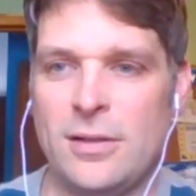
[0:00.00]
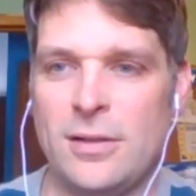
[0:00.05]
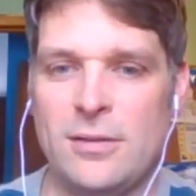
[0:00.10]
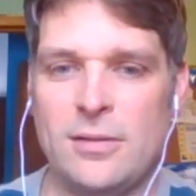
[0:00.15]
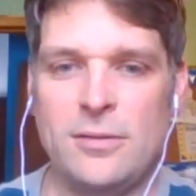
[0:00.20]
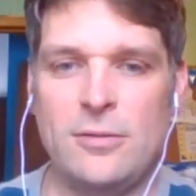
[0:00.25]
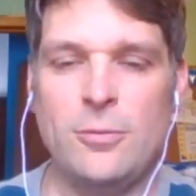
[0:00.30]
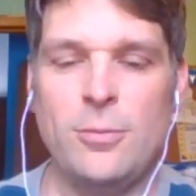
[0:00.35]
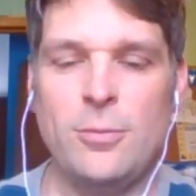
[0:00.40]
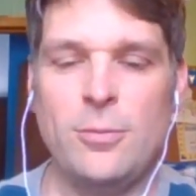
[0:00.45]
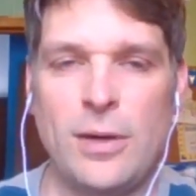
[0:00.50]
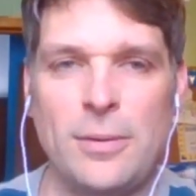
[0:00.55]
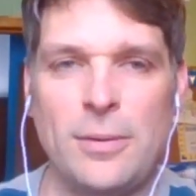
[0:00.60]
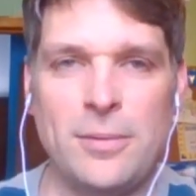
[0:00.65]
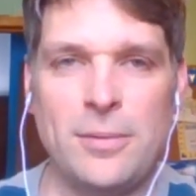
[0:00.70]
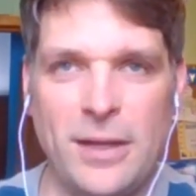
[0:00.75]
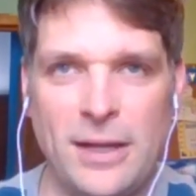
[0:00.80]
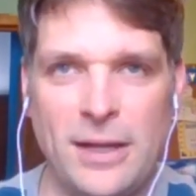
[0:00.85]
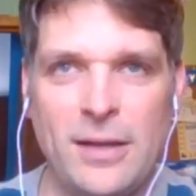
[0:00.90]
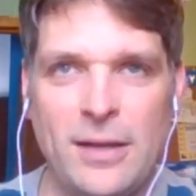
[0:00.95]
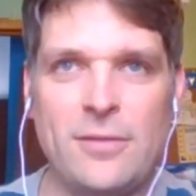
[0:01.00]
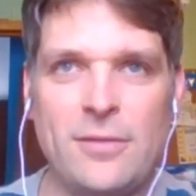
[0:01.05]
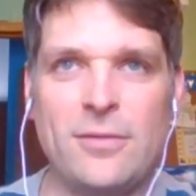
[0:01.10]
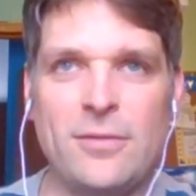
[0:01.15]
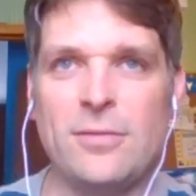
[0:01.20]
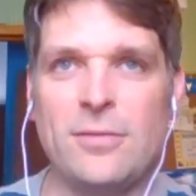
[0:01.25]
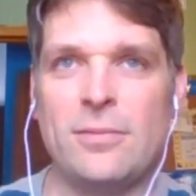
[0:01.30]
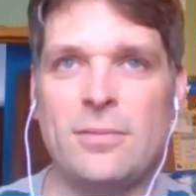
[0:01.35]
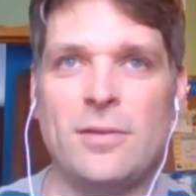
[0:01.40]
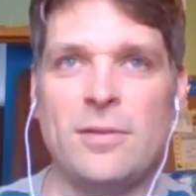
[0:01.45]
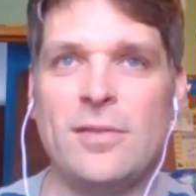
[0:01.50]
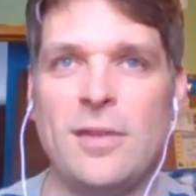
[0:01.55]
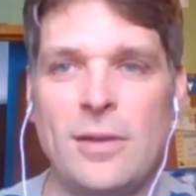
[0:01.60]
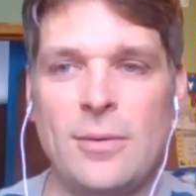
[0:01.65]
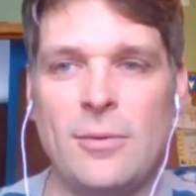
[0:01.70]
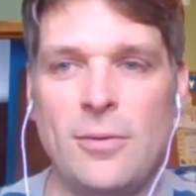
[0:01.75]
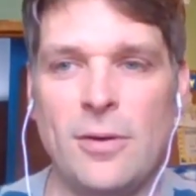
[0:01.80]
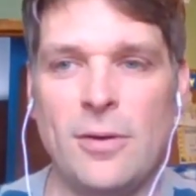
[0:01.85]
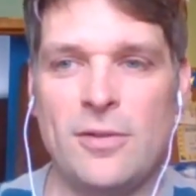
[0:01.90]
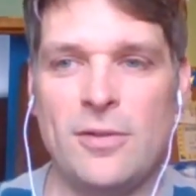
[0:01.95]
the same
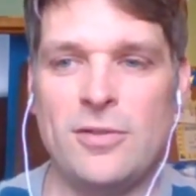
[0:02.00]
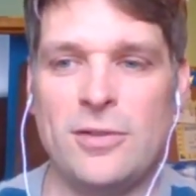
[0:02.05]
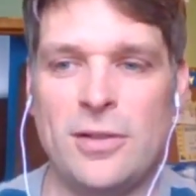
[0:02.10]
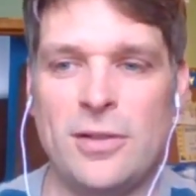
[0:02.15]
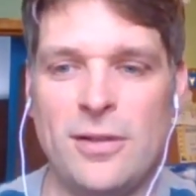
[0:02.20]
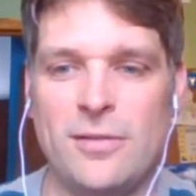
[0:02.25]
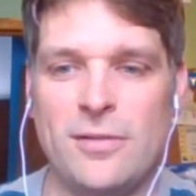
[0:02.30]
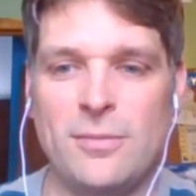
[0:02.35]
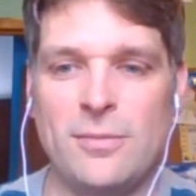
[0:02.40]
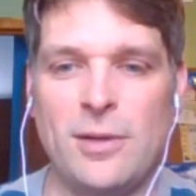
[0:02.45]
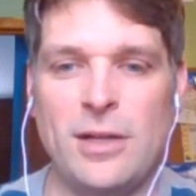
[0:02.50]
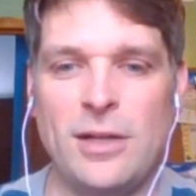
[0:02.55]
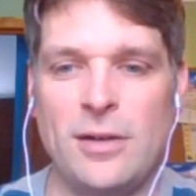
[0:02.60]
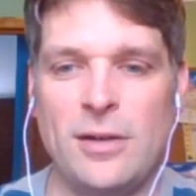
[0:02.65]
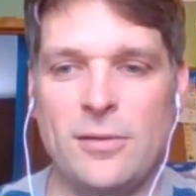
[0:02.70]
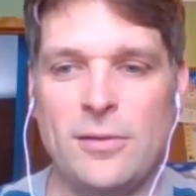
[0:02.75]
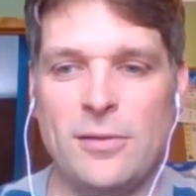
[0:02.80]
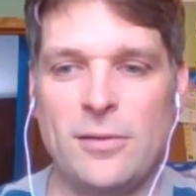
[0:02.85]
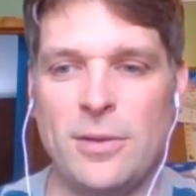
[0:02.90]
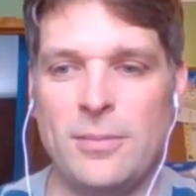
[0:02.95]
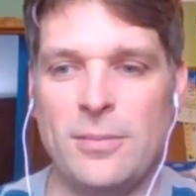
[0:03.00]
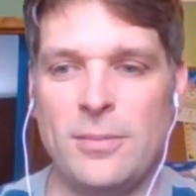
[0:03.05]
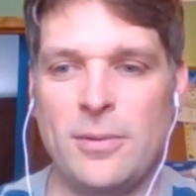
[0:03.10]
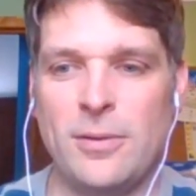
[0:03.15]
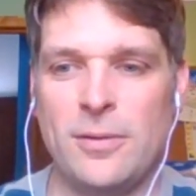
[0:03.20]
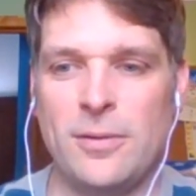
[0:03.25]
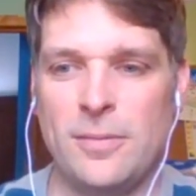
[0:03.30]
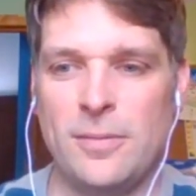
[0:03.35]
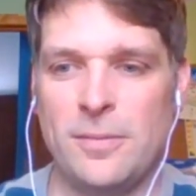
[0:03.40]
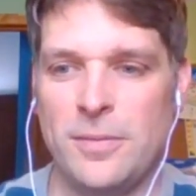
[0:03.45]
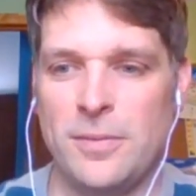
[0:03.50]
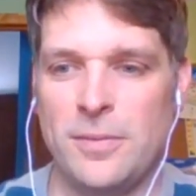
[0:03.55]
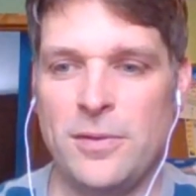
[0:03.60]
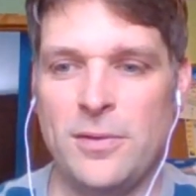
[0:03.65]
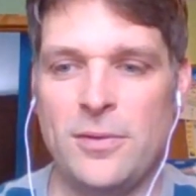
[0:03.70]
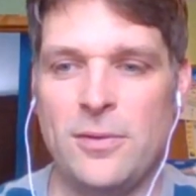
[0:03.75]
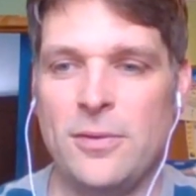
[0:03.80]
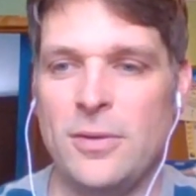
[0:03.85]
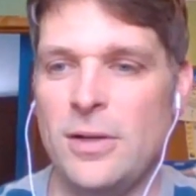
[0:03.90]
question as many other people do.